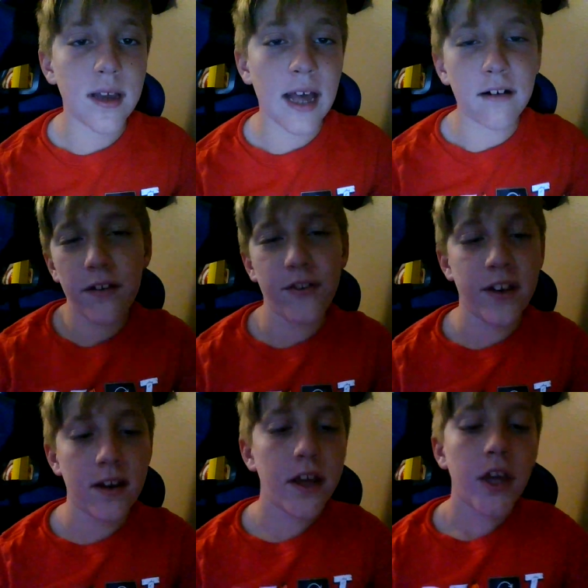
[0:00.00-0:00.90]
I don't
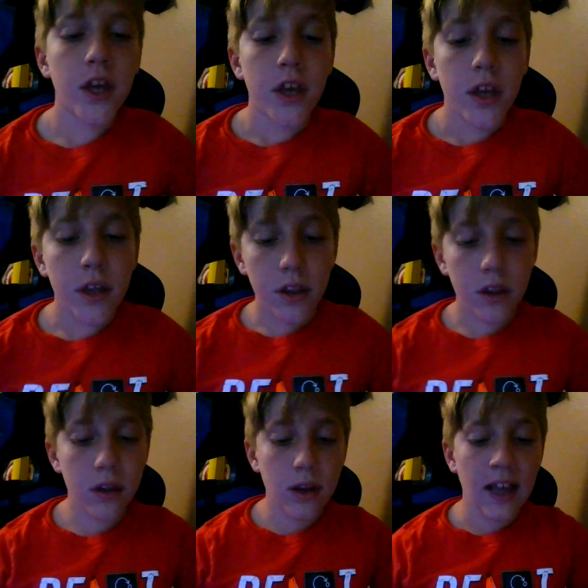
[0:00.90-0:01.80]
even
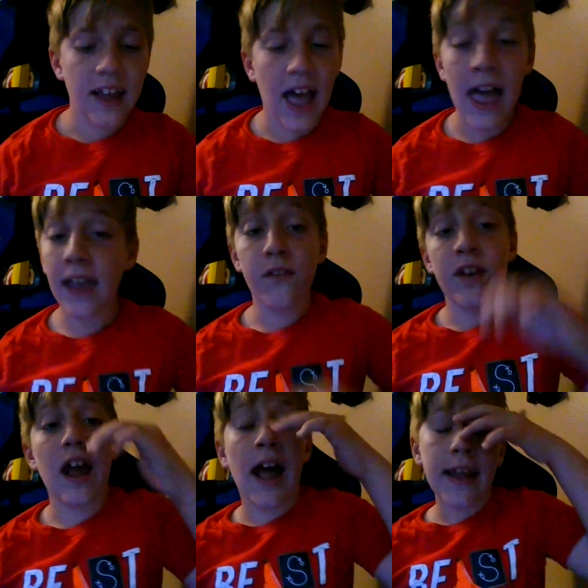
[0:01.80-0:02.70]
that I
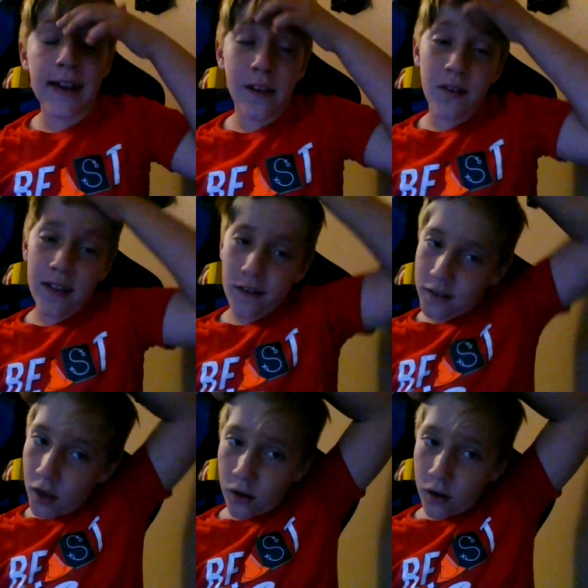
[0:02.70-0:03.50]
have I didn't even know